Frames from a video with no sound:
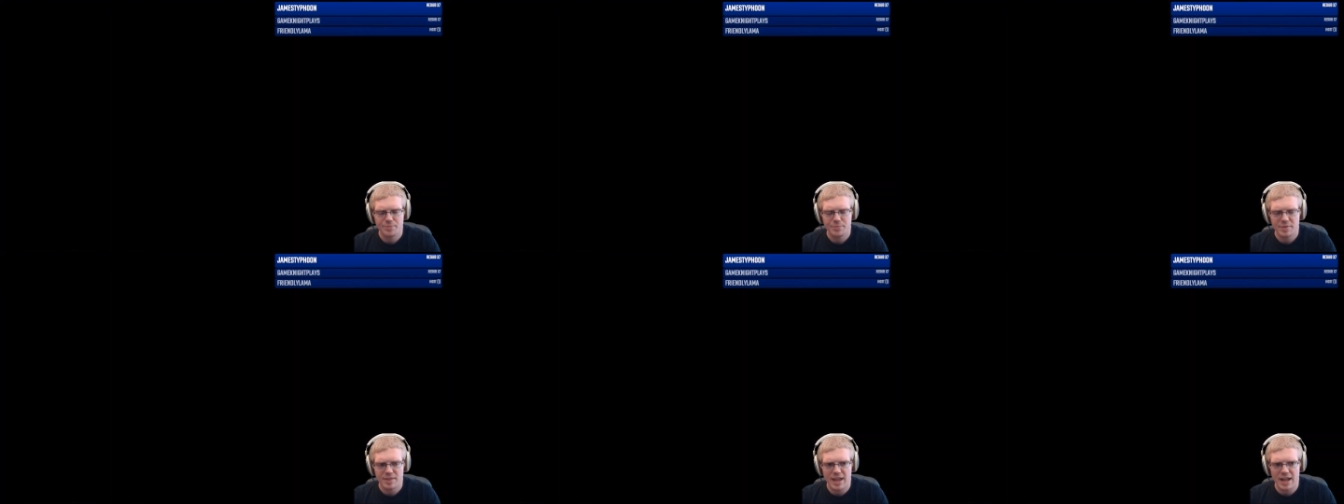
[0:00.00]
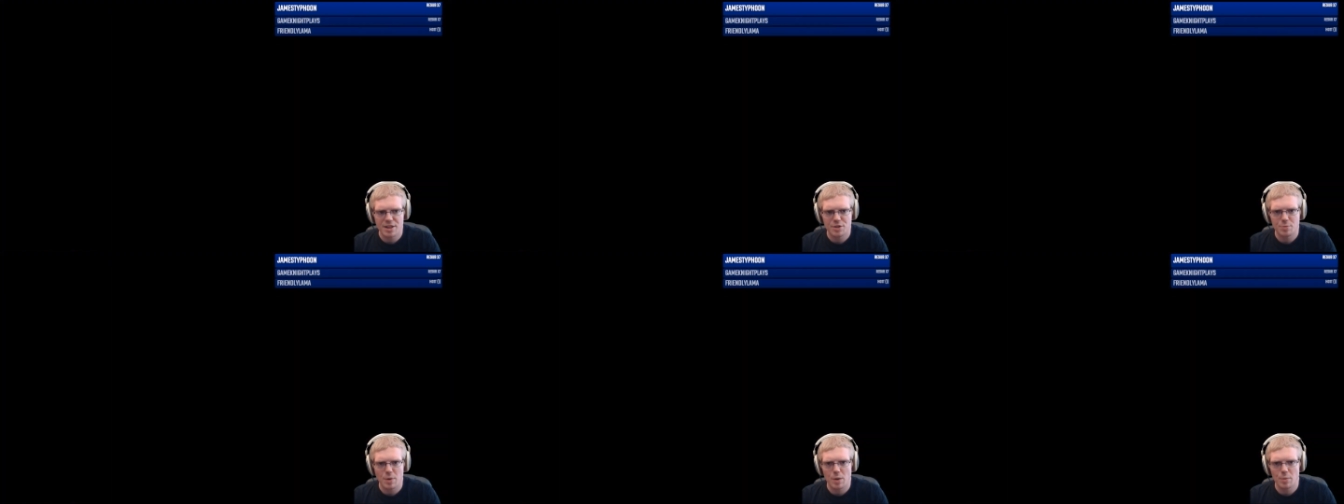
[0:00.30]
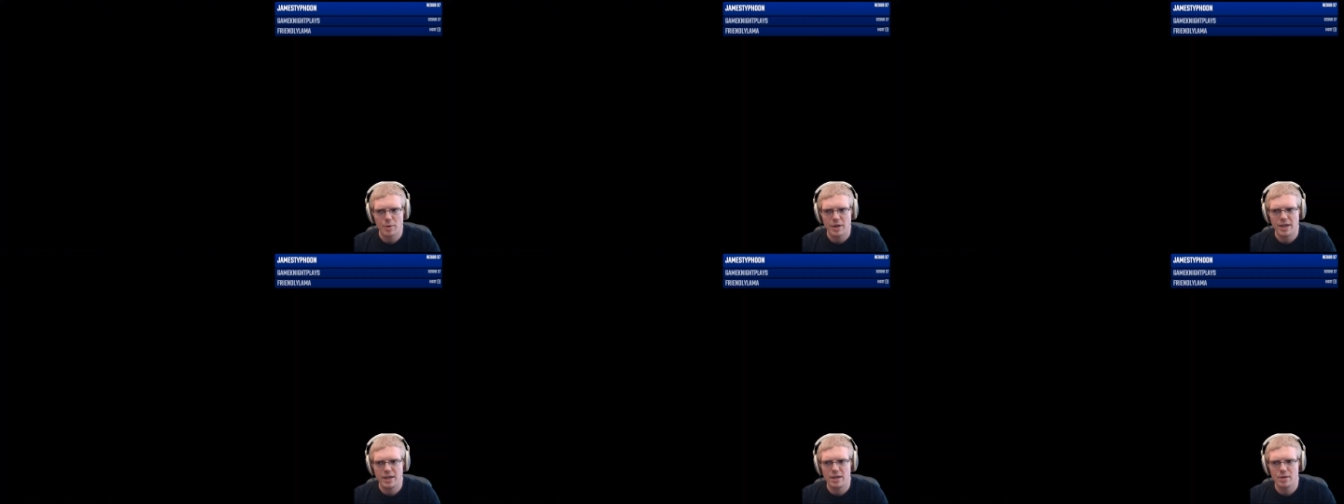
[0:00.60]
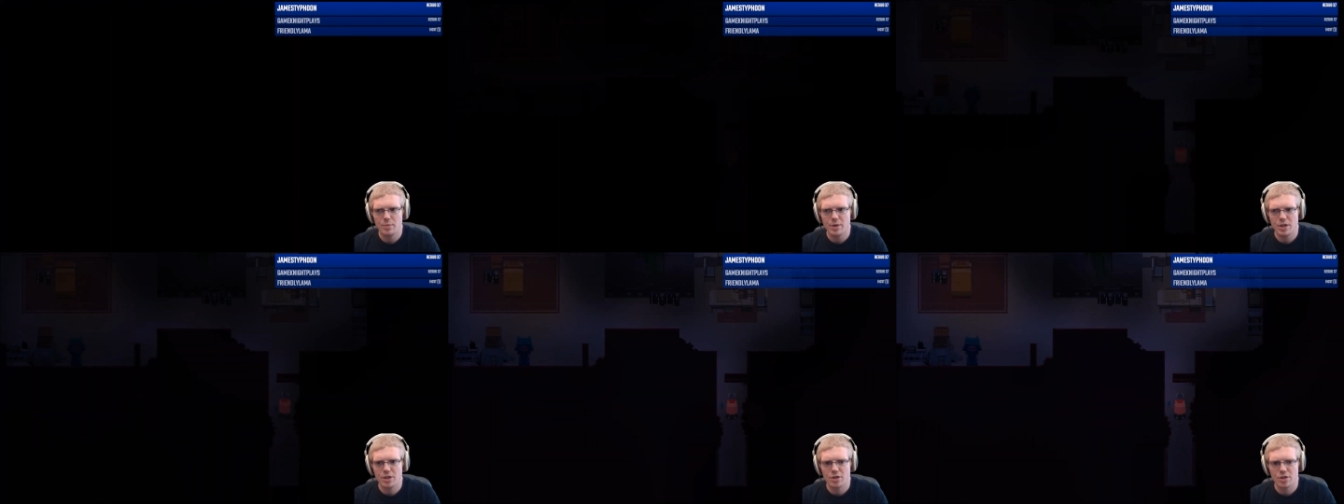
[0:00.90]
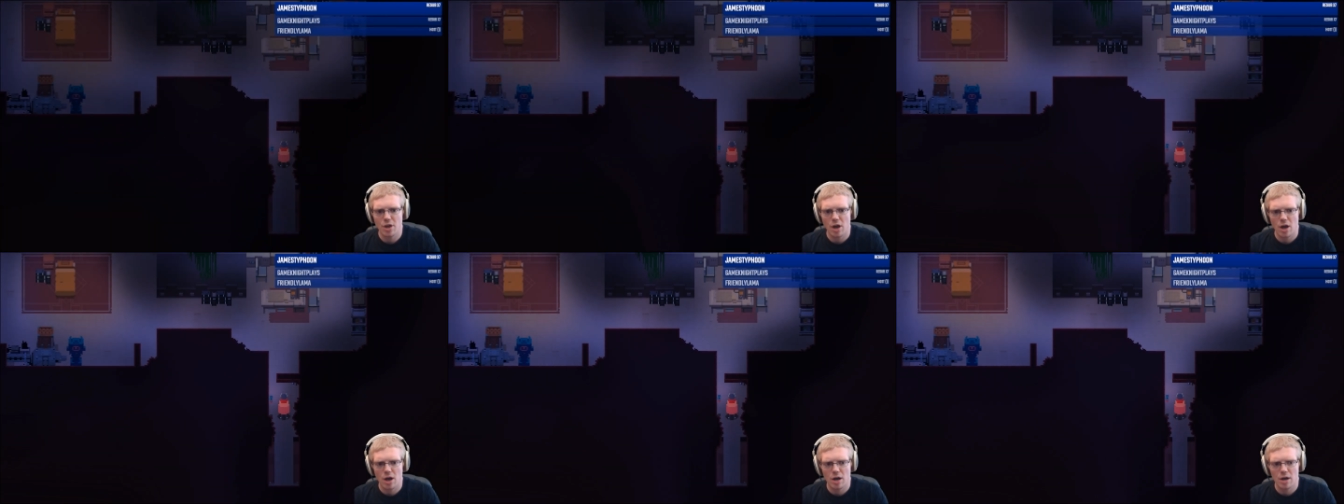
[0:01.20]
That's where we
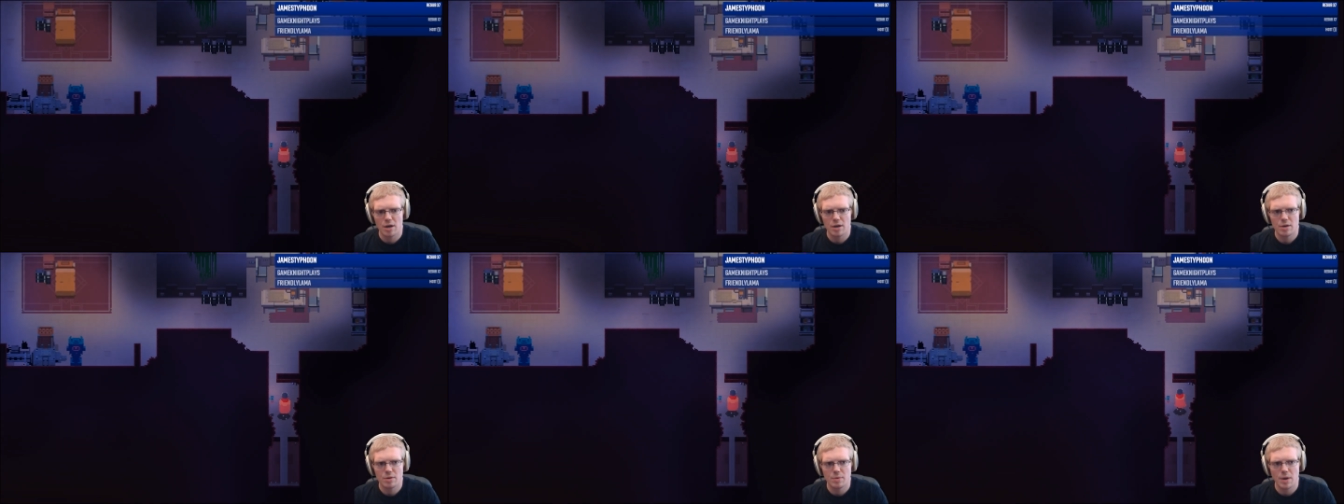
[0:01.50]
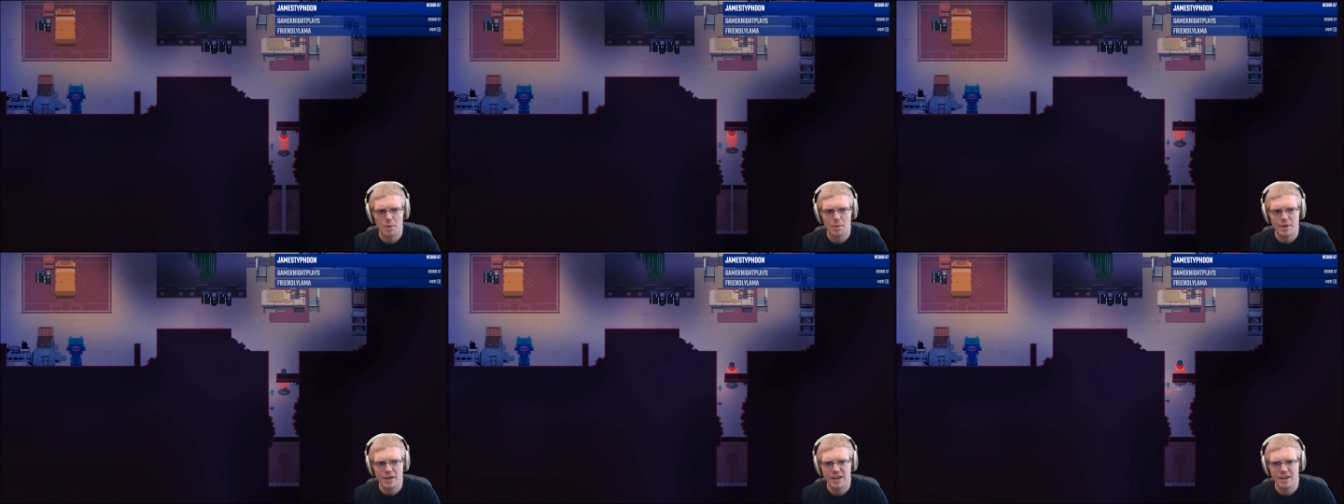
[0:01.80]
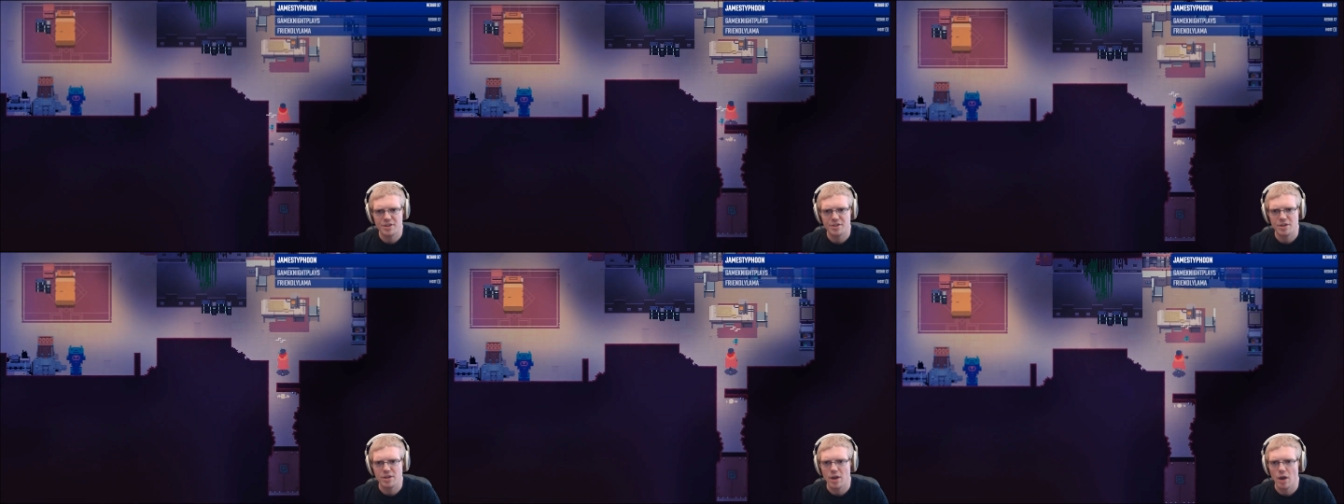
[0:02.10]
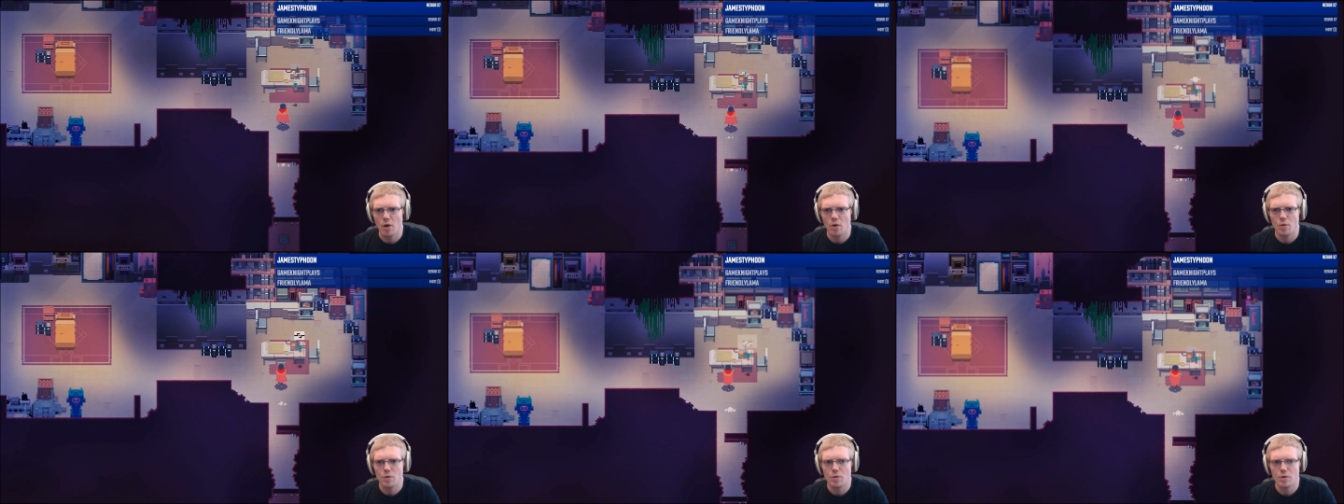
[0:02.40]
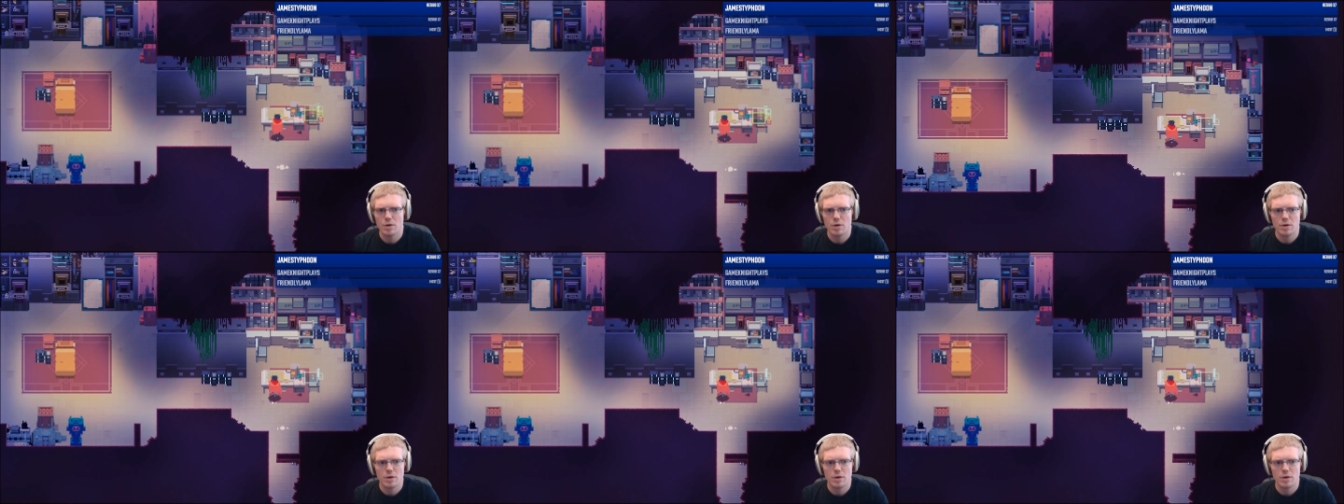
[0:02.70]
saw where we need to go.